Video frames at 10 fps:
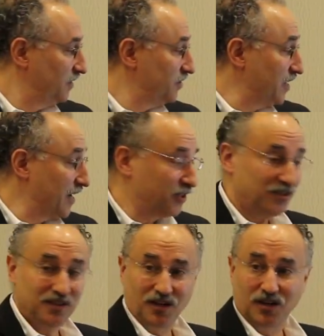there's
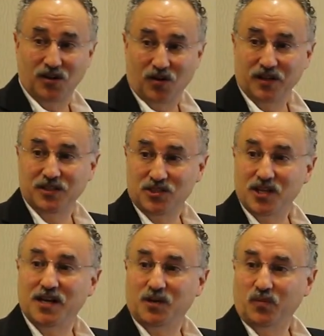actually a
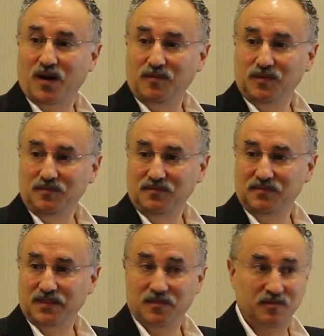cardiogenic problem,
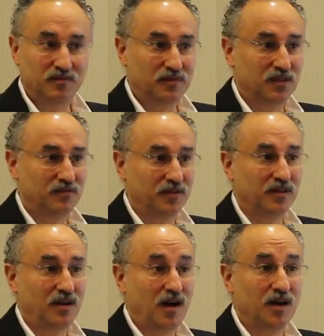a
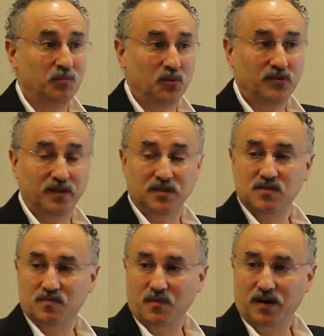very high percentage
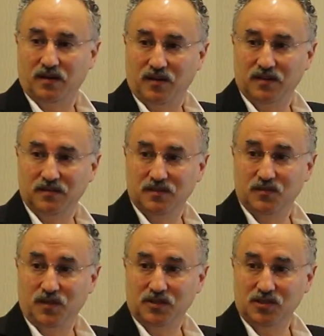of myocardial
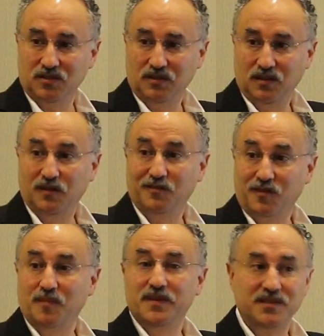dysfunction
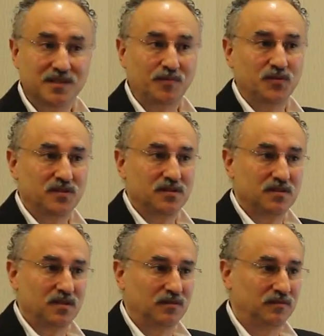from the sepsis
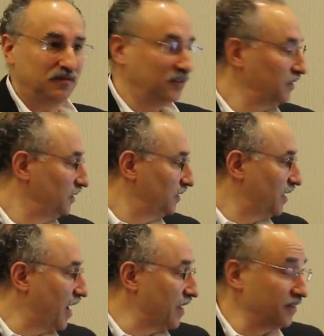itself,
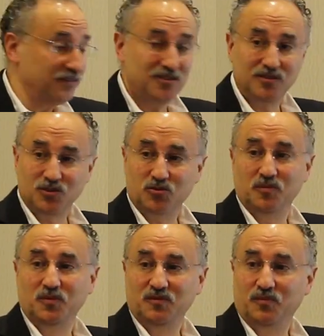and there's a
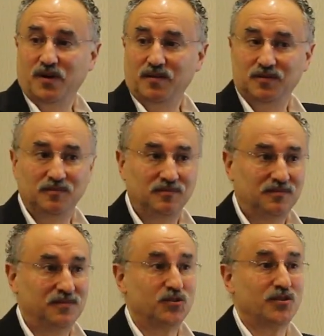distributed problem
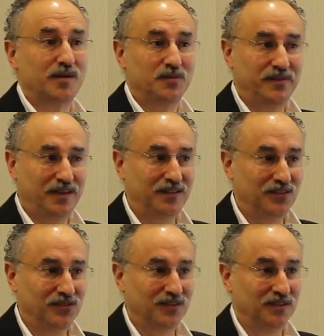
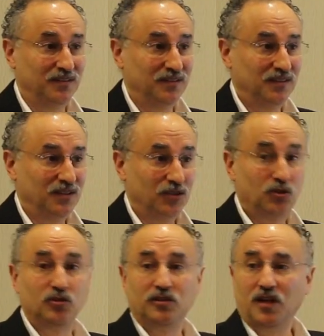simultaneously.
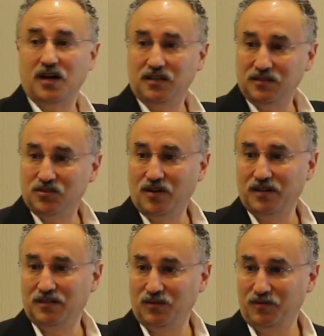Good luck
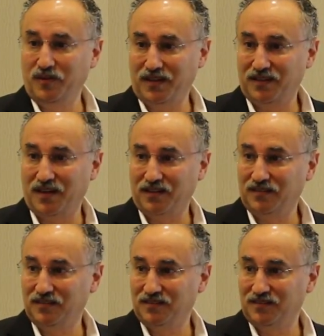trying to affect that
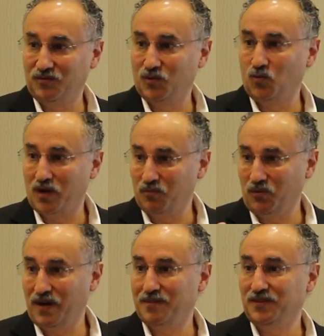with one
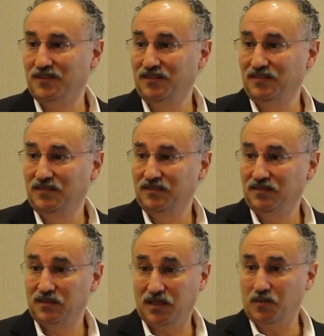parameter.
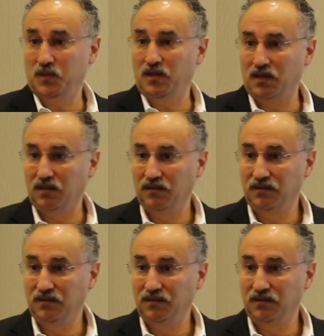It can't be done.